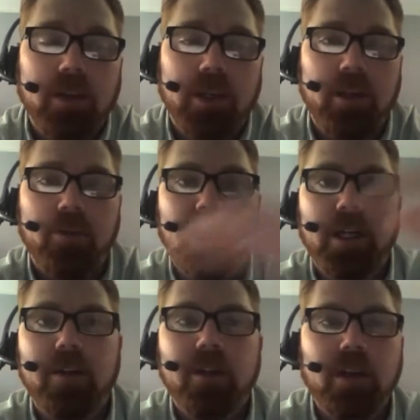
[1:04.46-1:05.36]
like you
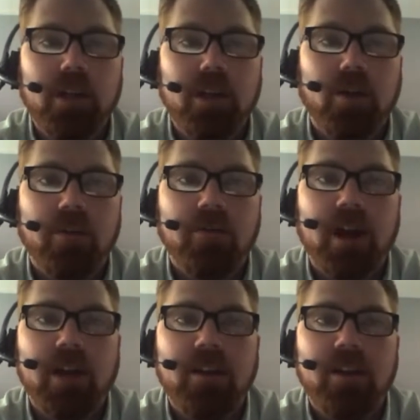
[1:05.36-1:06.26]
read in order to
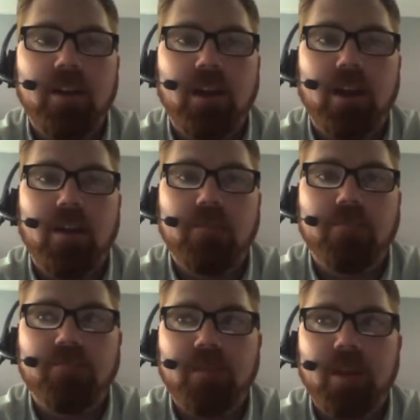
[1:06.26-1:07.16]
find the uh,
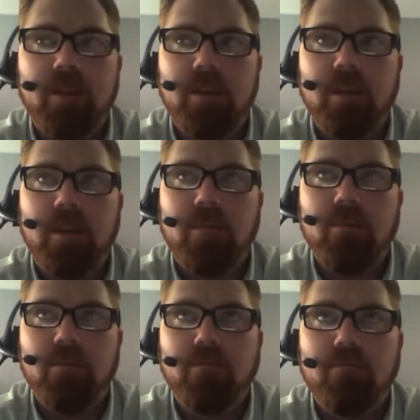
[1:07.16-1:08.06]
the
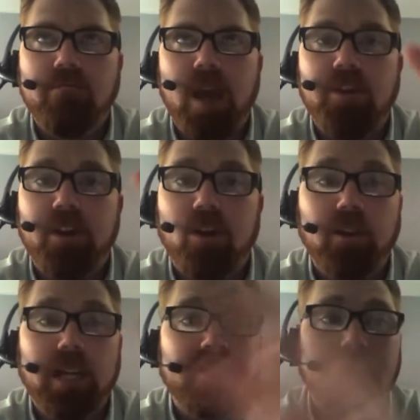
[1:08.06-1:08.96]
ethical
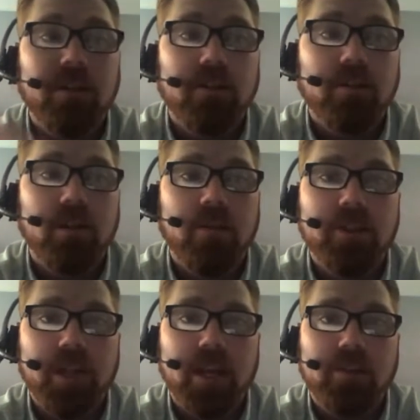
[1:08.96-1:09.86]
lesson of the
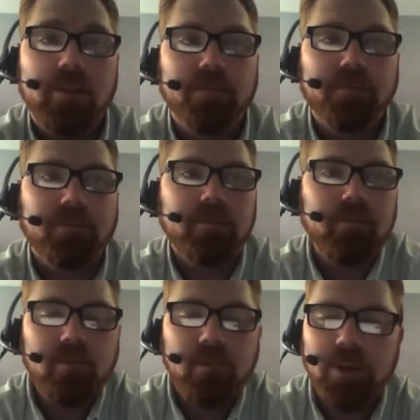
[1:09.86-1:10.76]
text.
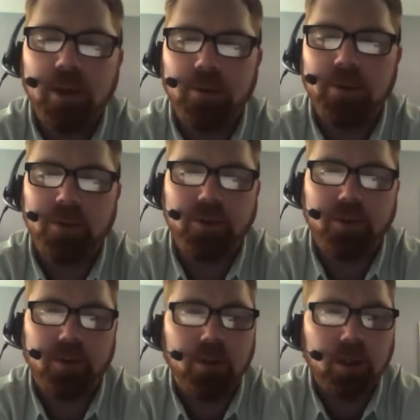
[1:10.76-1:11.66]
There was
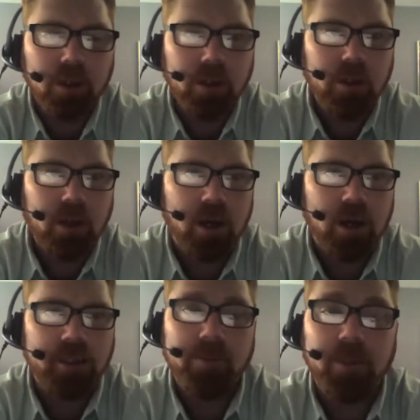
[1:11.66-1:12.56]
also uh,
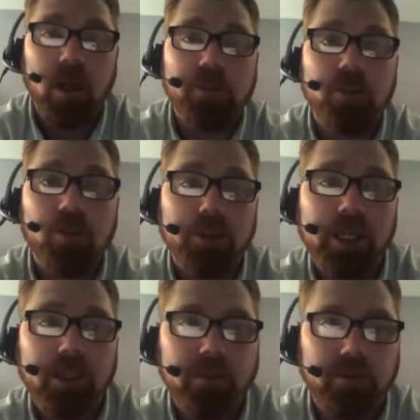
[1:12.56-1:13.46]
typological
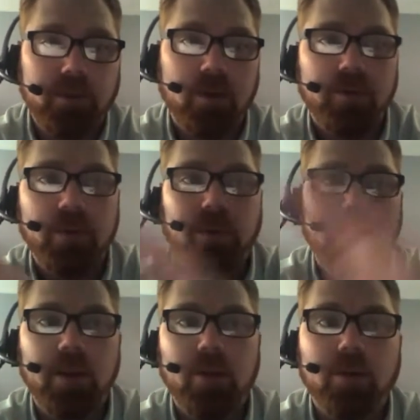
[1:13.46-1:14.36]
reading. So if you were reading
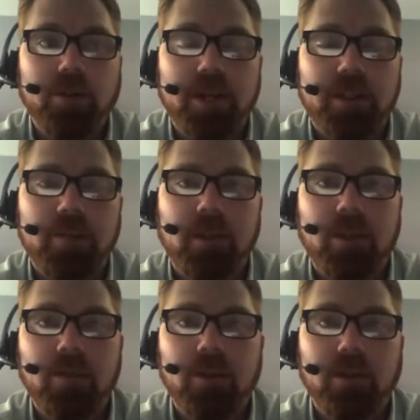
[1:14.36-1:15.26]
in the Old Testament,
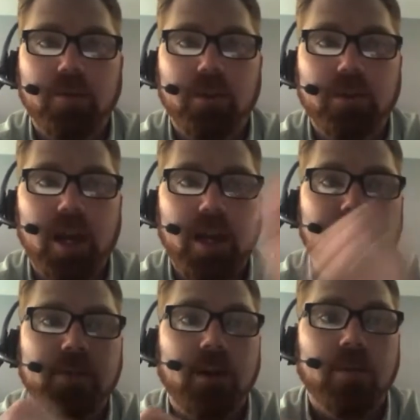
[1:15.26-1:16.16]
you would look for
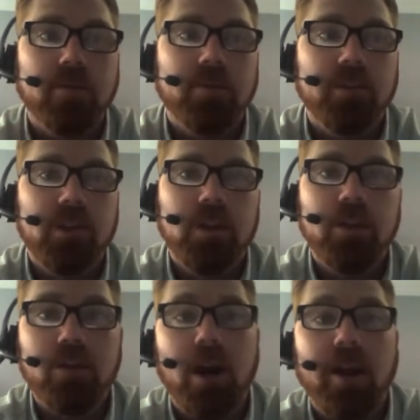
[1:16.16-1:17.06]
types of
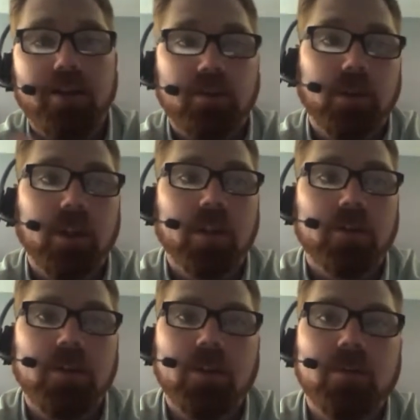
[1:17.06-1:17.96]
Christ, really.
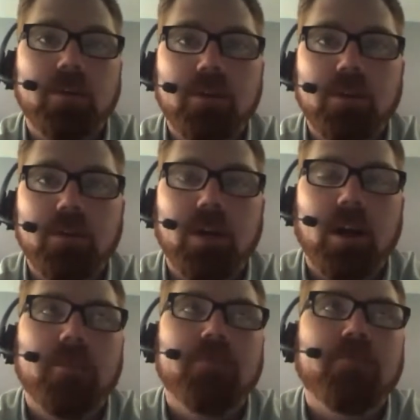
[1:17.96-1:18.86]
So you'd you'd
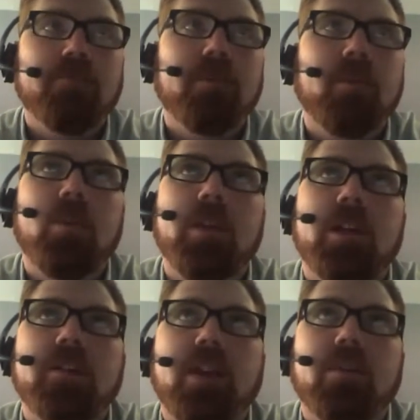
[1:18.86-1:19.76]
um, would be an
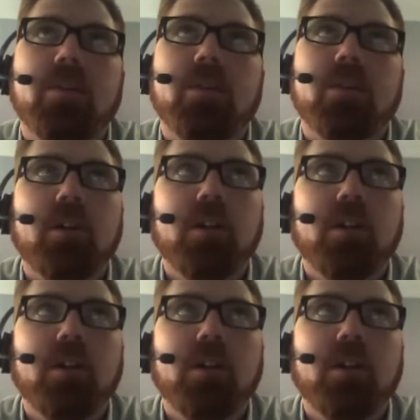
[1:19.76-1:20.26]
example.